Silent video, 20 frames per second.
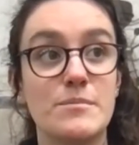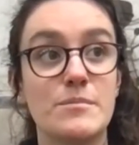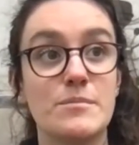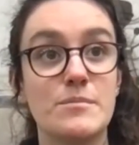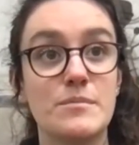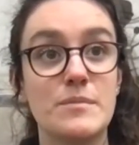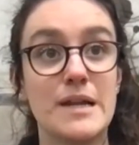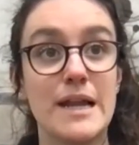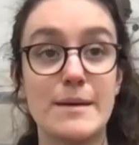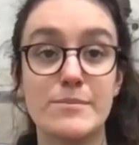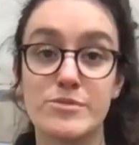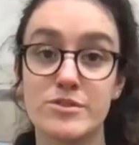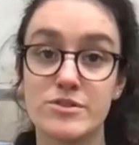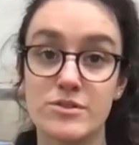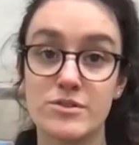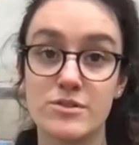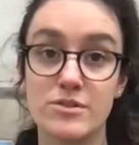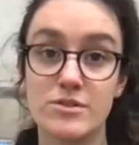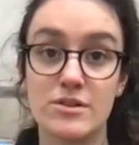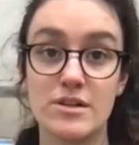
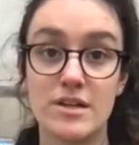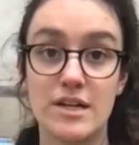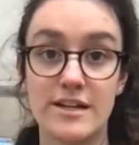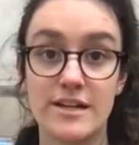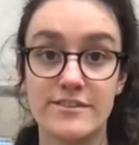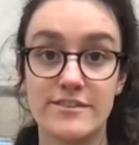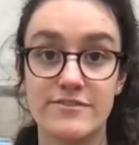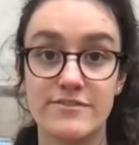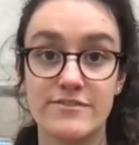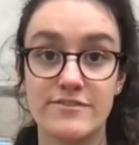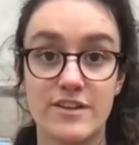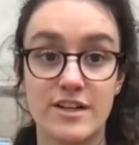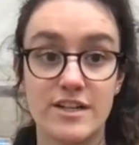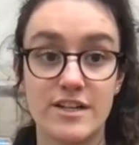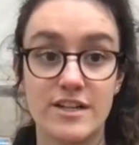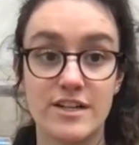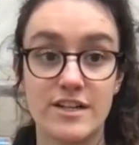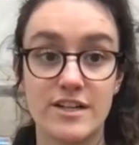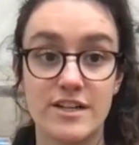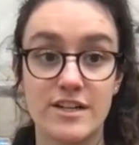Labrador
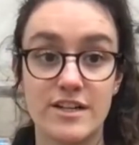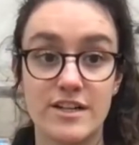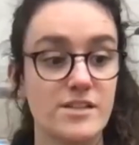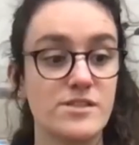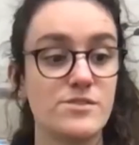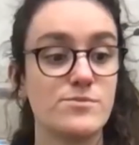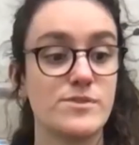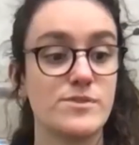Lifeline Trust,